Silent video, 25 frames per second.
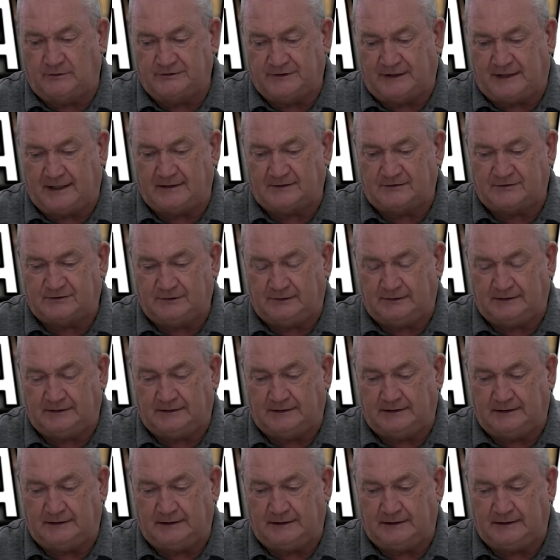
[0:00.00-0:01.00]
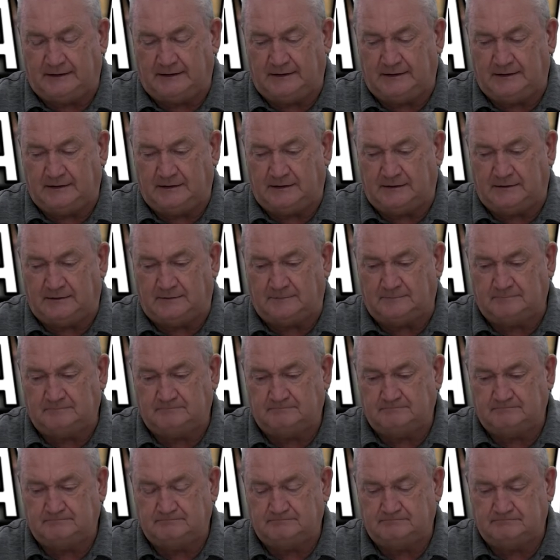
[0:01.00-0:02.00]
there was actually a,
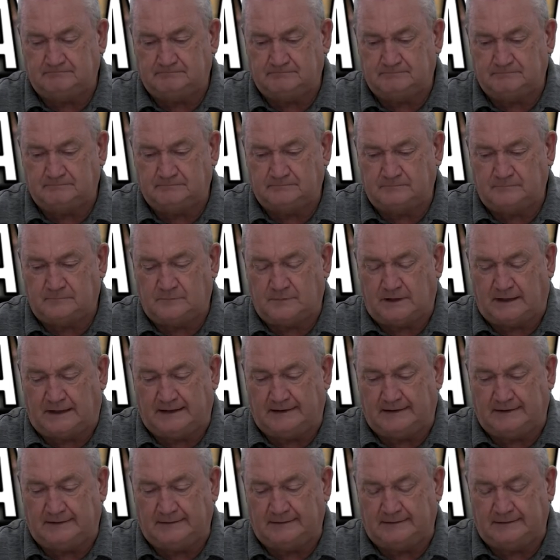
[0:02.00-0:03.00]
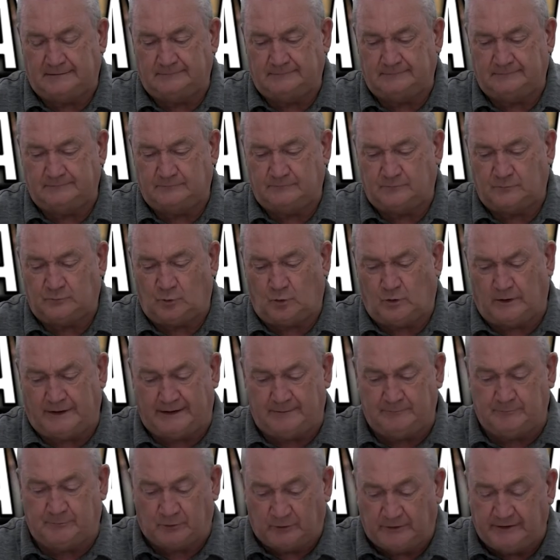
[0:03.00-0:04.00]
um, a,
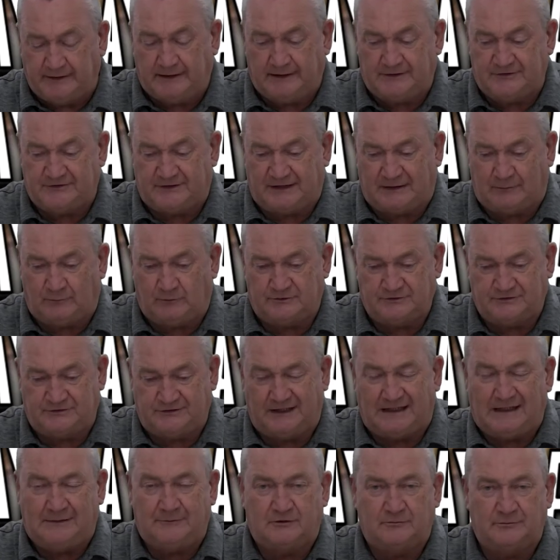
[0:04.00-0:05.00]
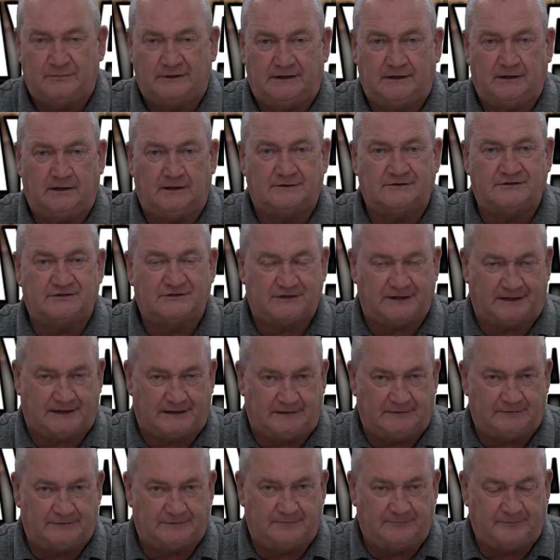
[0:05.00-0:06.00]
a bridge that was deemed to be
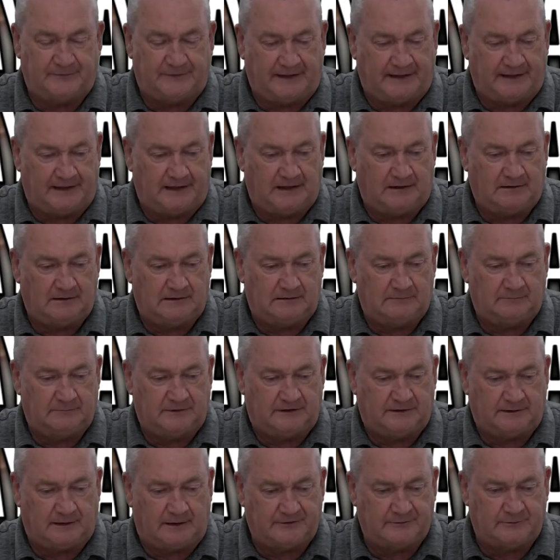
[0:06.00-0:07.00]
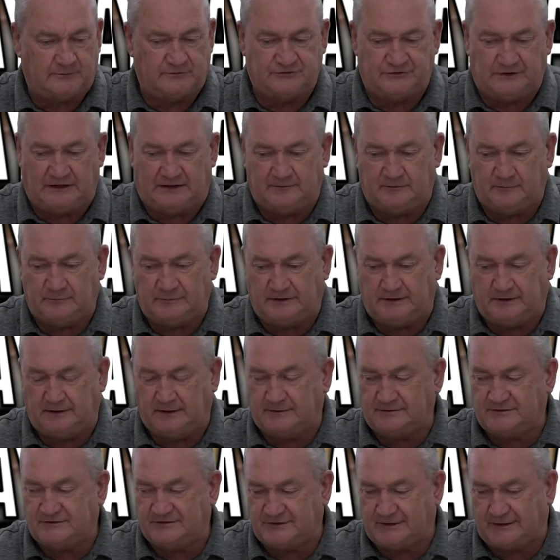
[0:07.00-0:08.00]
unsafe. And because it was deemed to be
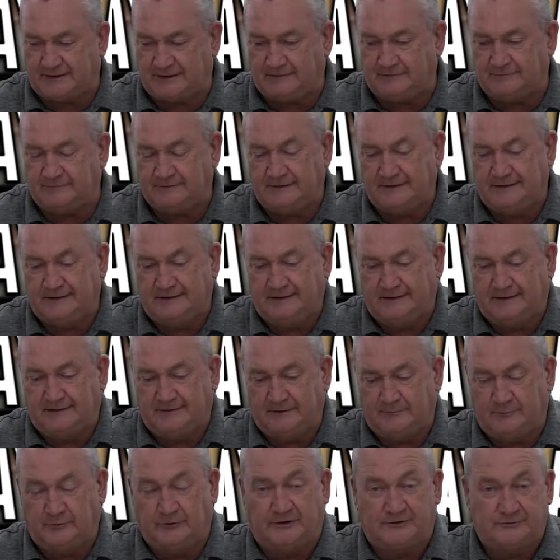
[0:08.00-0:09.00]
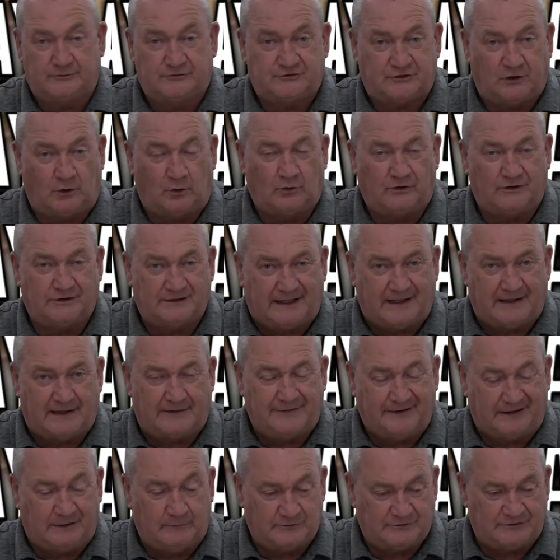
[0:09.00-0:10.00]
unsafe, the bridge was torn
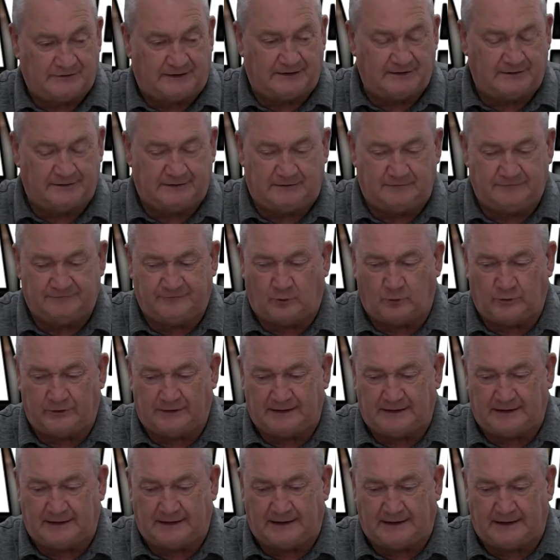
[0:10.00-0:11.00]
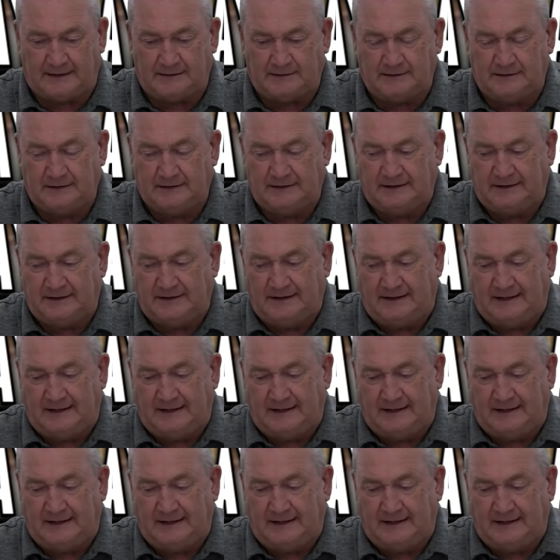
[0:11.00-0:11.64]
down. I think it was 1949.